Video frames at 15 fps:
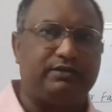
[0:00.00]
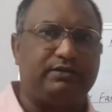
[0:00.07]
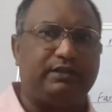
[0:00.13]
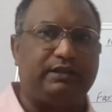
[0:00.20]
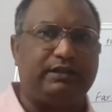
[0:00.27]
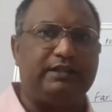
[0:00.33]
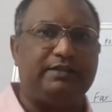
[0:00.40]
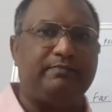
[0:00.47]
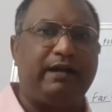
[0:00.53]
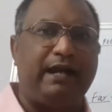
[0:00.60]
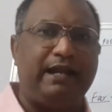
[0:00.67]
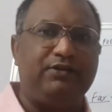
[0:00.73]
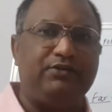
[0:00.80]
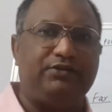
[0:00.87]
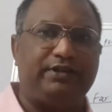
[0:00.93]
he is
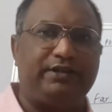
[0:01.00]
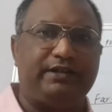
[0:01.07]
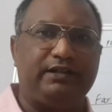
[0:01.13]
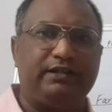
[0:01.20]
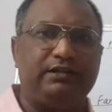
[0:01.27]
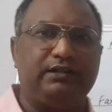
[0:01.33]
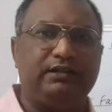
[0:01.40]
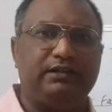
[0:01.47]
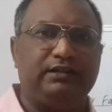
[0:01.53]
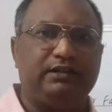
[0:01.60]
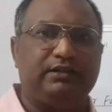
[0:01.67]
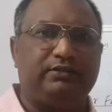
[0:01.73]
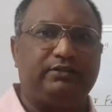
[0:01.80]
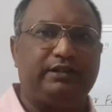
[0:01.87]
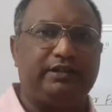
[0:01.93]
malnutrited.
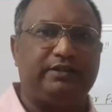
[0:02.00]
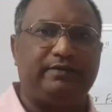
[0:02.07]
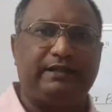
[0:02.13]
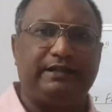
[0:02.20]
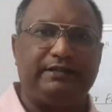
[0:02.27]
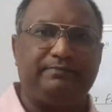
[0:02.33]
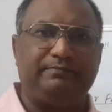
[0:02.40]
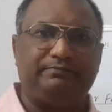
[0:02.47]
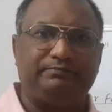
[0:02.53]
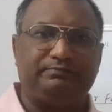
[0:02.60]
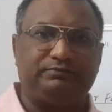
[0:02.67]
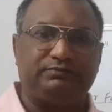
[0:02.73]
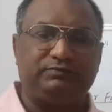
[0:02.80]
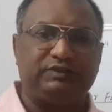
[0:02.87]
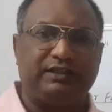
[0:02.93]
So he is very
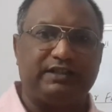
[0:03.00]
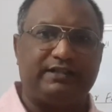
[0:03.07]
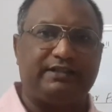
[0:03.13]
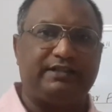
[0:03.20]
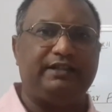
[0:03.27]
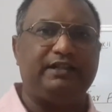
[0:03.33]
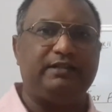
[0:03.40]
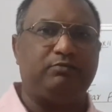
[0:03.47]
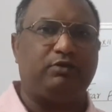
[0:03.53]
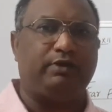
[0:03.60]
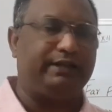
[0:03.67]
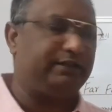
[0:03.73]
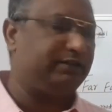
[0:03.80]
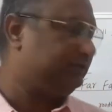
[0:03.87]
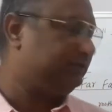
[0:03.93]
skinny boy.